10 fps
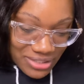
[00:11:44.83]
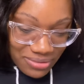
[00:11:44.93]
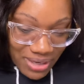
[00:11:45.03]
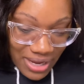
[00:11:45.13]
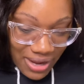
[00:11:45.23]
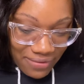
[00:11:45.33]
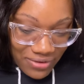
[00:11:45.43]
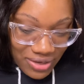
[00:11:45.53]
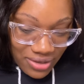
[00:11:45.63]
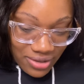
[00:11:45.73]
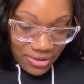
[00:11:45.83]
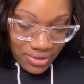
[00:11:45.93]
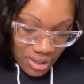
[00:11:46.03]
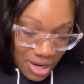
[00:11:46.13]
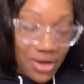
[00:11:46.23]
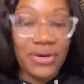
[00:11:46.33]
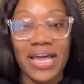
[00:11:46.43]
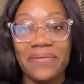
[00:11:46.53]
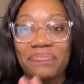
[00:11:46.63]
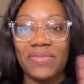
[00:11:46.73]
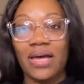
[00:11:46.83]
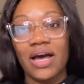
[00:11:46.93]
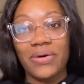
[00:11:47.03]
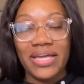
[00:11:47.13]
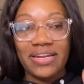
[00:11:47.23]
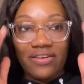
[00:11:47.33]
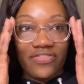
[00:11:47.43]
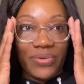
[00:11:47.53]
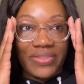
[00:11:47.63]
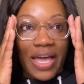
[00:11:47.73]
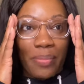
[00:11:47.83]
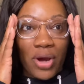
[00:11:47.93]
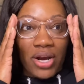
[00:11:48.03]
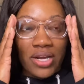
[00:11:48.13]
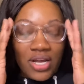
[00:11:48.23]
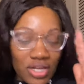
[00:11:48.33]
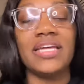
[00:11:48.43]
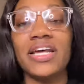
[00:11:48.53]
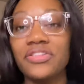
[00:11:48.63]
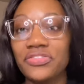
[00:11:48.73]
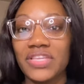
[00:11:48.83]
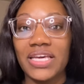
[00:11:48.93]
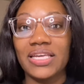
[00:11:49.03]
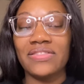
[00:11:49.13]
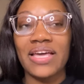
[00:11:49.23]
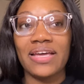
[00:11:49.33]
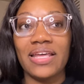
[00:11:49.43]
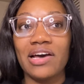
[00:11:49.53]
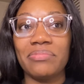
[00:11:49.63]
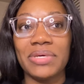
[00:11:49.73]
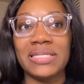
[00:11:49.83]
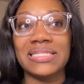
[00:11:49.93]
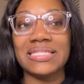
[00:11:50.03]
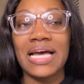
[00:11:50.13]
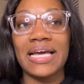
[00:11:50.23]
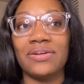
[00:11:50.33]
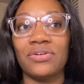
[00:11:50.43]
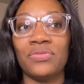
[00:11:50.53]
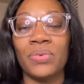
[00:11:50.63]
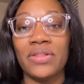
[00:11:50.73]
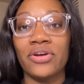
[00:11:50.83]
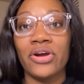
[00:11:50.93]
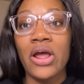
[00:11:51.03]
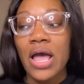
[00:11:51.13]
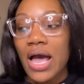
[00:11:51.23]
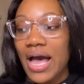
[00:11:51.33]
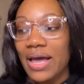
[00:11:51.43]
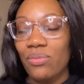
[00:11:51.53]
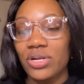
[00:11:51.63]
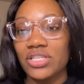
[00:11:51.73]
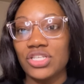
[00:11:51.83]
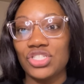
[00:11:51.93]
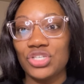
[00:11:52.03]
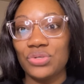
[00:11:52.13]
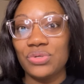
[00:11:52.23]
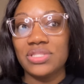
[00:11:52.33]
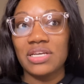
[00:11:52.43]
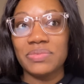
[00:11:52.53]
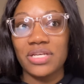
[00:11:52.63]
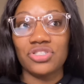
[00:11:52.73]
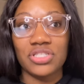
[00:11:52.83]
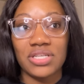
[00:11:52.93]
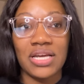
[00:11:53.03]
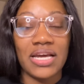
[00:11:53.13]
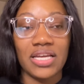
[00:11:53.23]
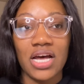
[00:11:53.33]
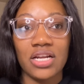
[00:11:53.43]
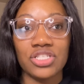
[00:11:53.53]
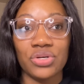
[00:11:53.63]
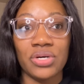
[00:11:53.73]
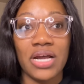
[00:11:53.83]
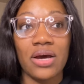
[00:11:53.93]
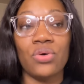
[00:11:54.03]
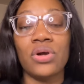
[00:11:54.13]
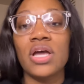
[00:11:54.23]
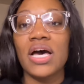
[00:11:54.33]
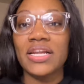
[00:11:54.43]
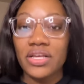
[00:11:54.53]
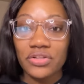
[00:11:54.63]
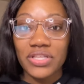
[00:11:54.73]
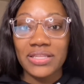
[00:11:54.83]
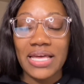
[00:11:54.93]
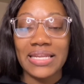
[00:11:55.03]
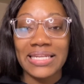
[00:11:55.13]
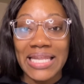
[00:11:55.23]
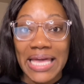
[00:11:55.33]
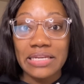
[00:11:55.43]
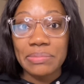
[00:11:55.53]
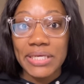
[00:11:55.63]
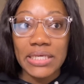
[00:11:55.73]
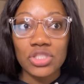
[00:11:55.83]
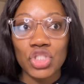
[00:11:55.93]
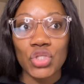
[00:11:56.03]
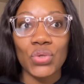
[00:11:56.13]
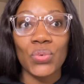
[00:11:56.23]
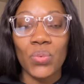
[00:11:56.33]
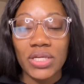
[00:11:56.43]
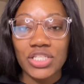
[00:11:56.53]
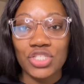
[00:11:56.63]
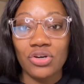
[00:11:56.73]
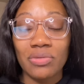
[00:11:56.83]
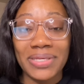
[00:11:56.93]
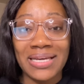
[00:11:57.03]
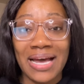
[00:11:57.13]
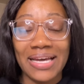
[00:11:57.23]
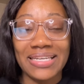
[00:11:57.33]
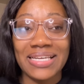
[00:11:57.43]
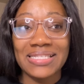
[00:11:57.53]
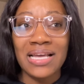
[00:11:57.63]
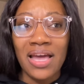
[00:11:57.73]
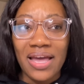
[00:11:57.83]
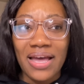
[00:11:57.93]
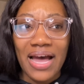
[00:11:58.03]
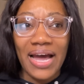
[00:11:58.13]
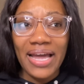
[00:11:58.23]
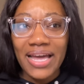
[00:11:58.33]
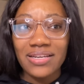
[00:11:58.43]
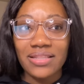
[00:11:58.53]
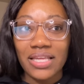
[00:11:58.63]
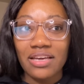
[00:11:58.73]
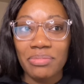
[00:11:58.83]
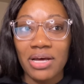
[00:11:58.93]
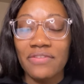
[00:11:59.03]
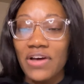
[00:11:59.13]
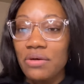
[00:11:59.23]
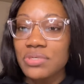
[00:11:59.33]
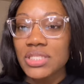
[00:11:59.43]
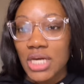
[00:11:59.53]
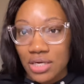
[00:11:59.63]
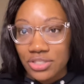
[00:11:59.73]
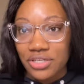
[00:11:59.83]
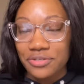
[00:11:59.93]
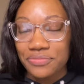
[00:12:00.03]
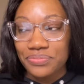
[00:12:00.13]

do I have here? Oh, okay, I'll end up with that part. Another thing that helped me decide on whether I wanted to choose obstetrics and gynecology or not, or another thing that led me to want to do OB-GYN is I had to think about if I was a doctor,